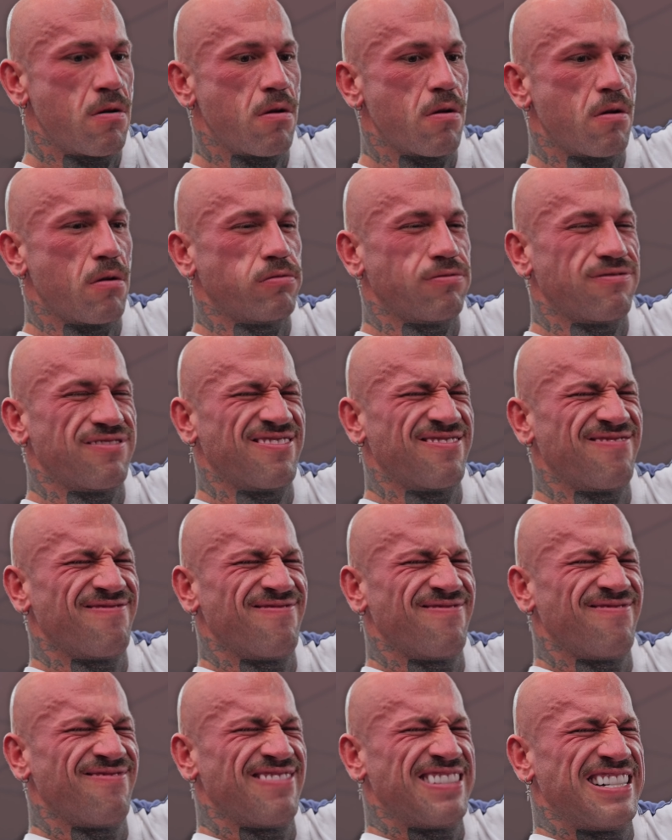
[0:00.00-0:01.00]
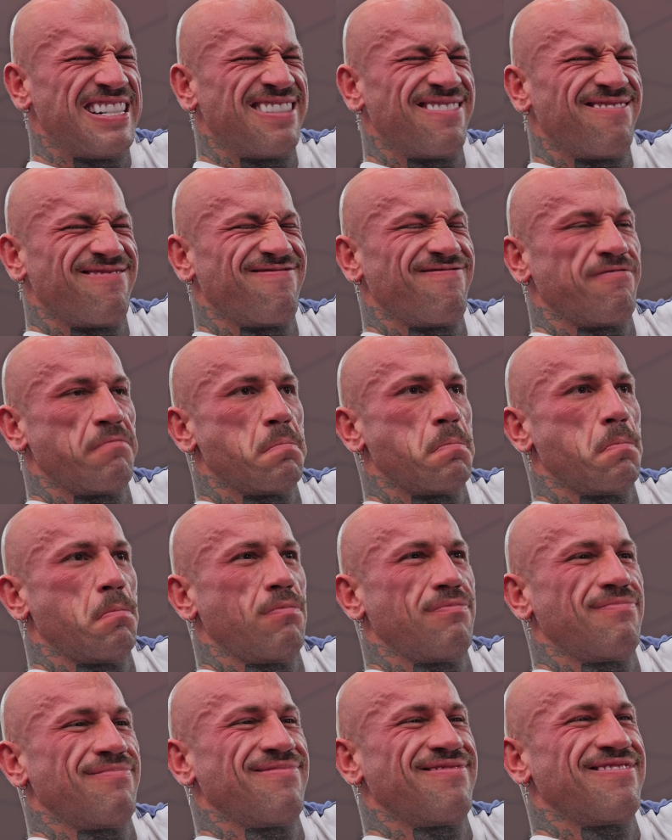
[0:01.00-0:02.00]
Feels good,
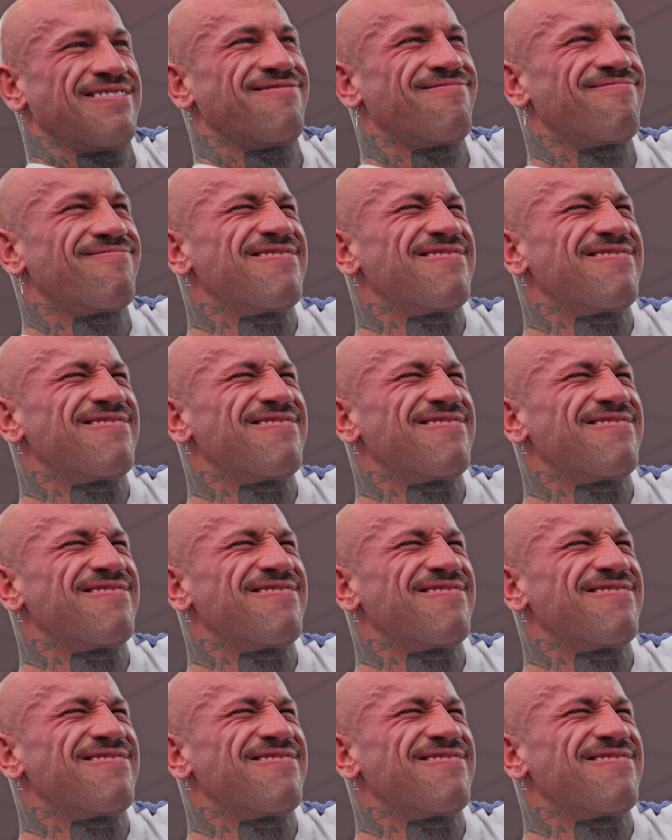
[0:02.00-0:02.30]
very, very good.